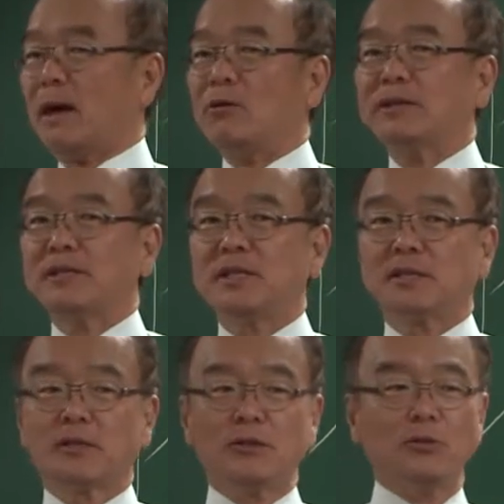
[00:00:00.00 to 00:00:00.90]
our
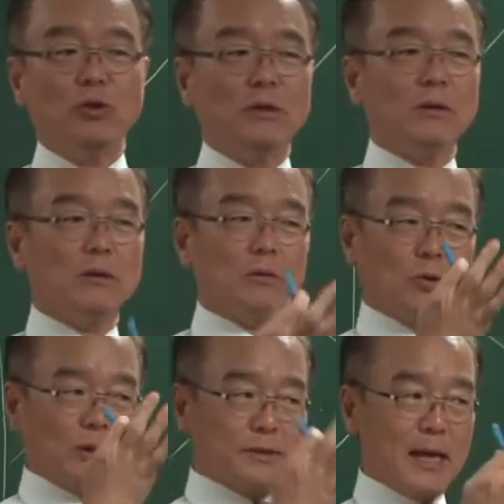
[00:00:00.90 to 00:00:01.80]
decision
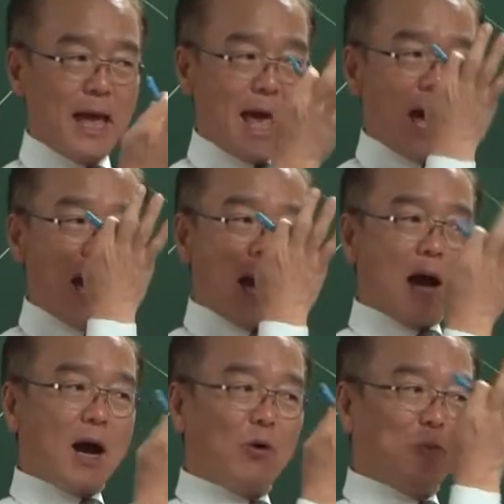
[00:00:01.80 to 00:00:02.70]
was
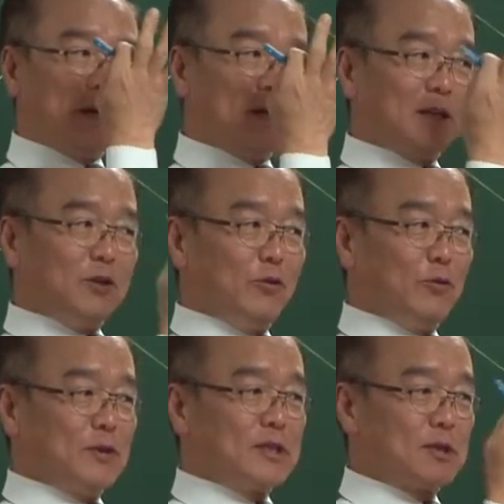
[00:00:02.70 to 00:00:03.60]
how many
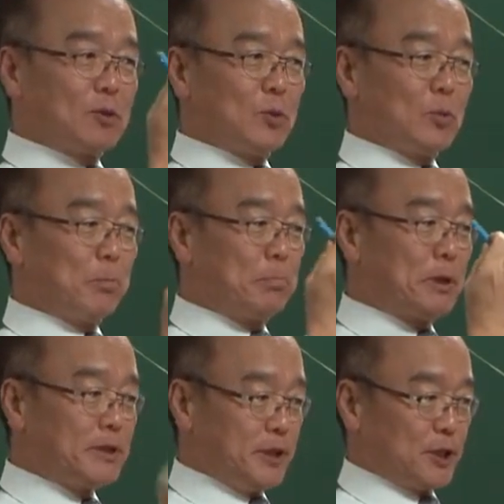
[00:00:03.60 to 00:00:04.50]
units to
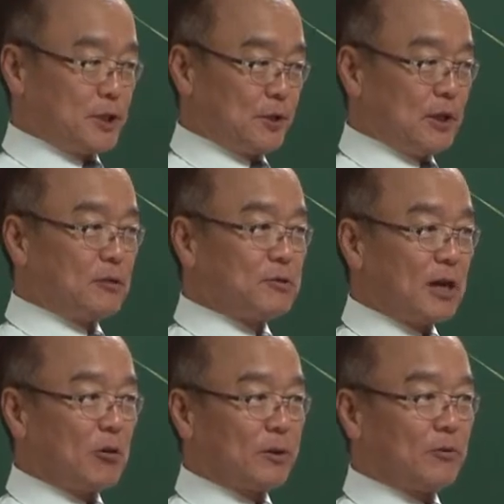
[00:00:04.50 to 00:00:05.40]
purchase. That was
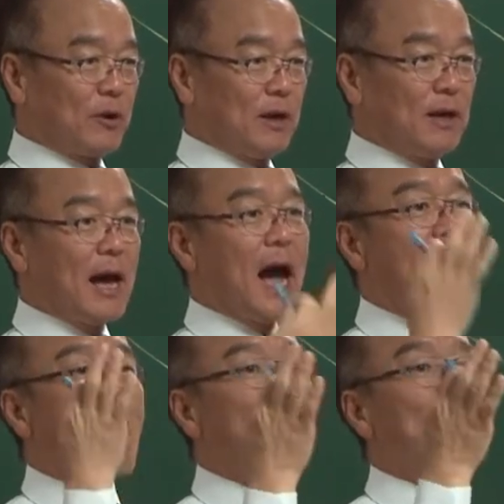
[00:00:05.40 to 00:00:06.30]
our right.
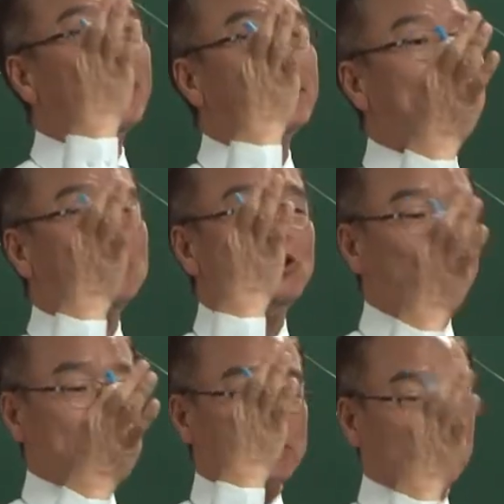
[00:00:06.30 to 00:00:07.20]
How many
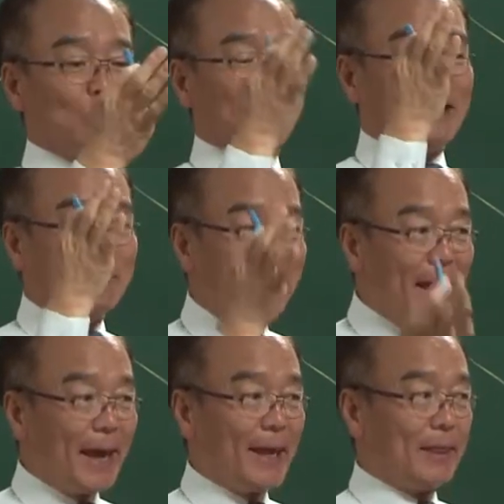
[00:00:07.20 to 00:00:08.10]
units to
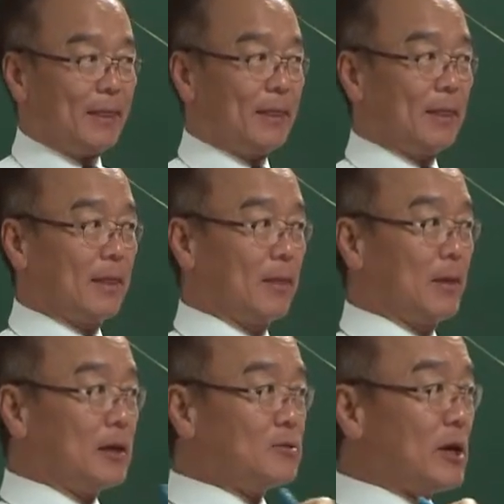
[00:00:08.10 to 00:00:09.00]
demand.
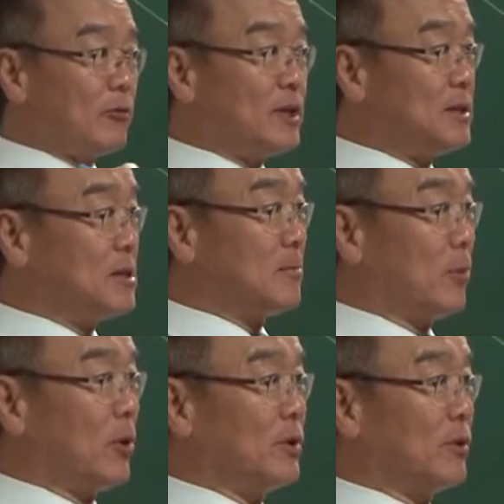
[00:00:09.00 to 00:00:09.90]
That is our decision
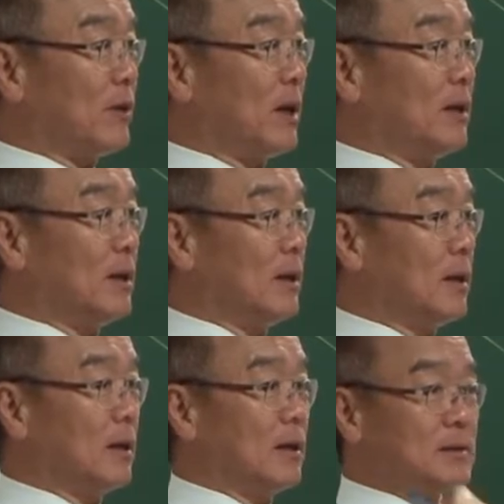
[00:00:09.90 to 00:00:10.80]
point, right?
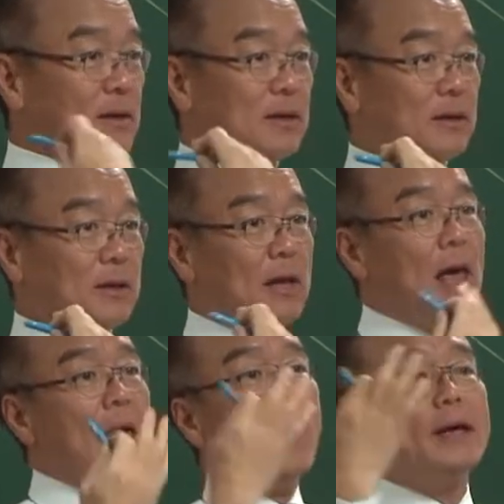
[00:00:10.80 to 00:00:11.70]
Is that clear?
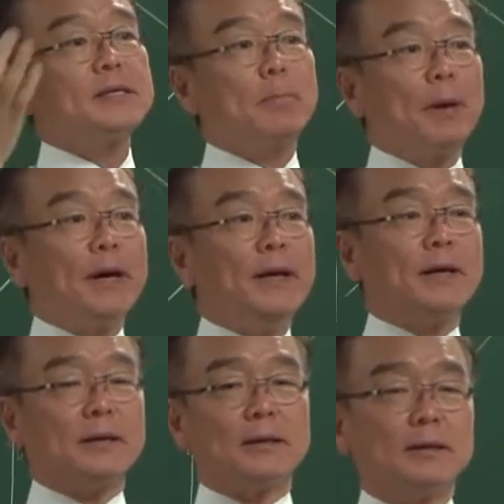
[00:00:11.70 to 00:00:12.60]
As a
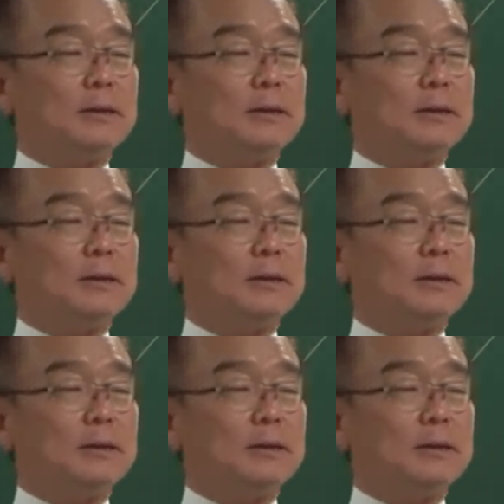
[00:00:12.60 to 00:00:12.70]
buyer,